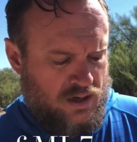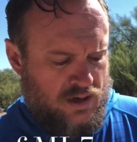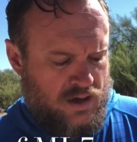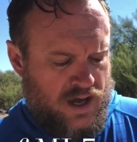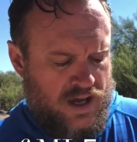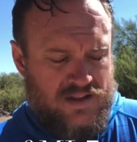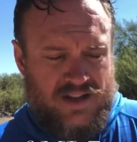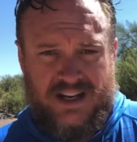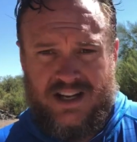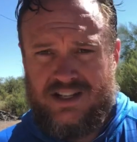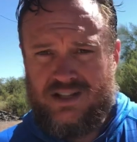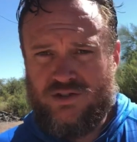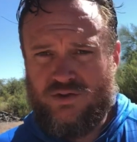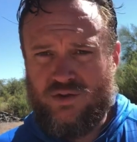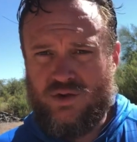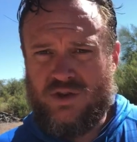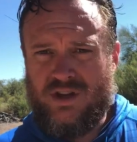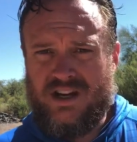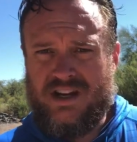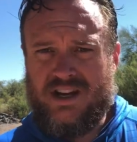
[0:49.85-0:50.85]
And then it's
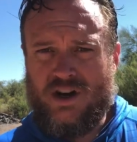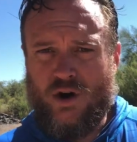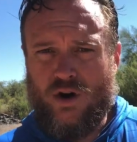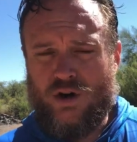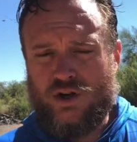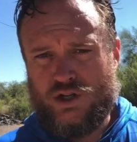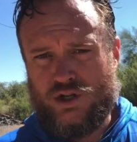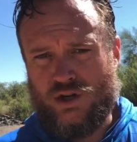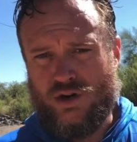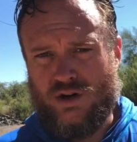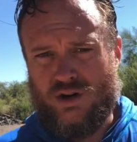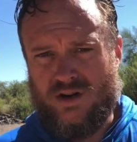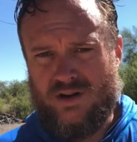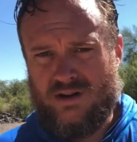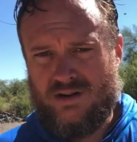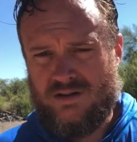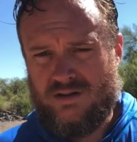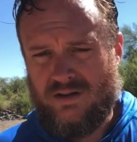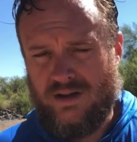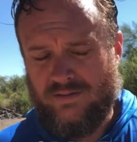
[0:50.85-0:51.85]
through the nurture
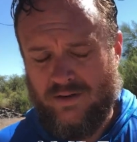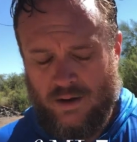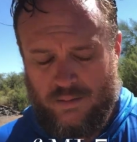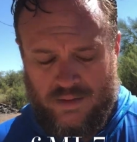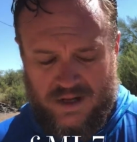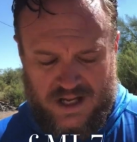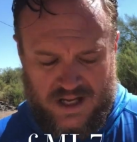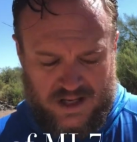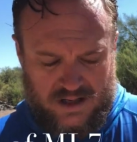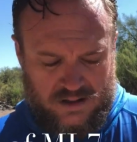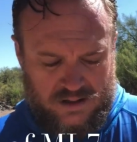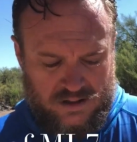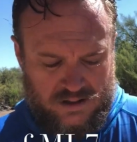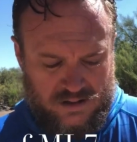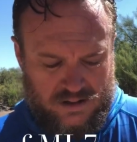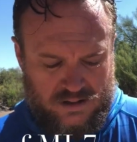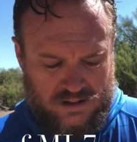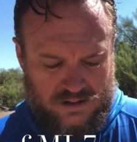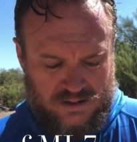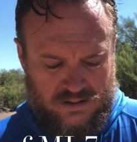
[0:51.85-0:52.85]
of our being
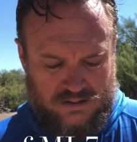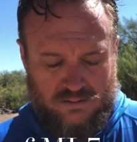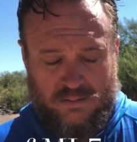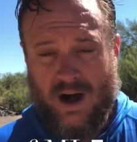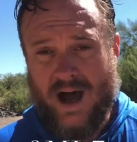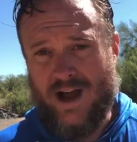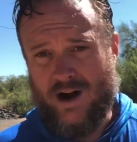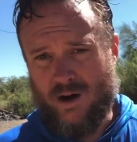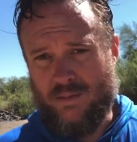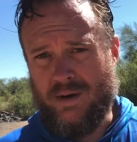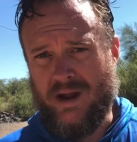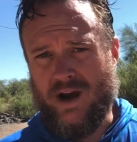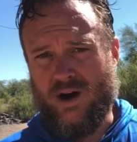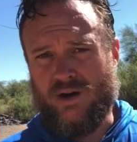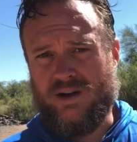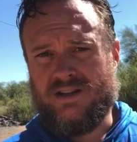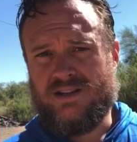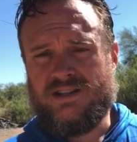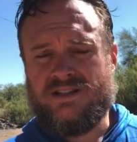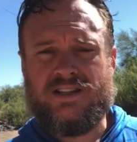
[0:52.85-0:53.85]
by our
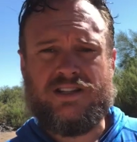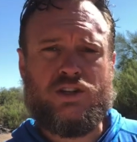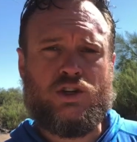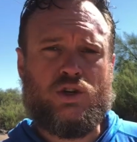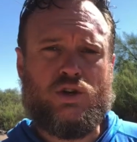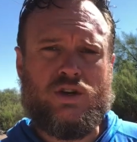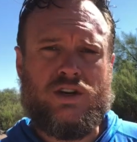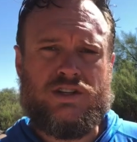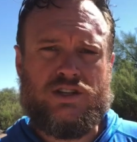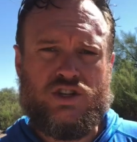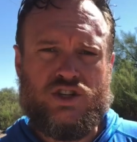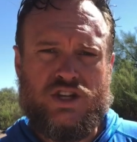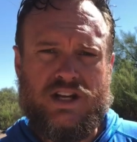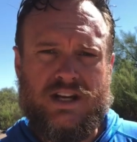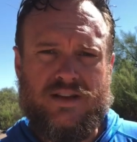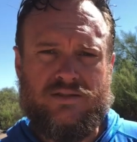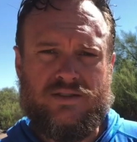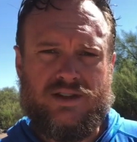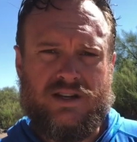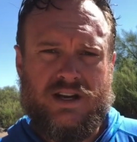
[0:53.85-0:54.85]
parents that the good is
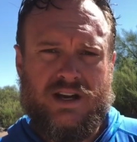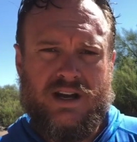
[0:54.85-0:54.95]
achieved.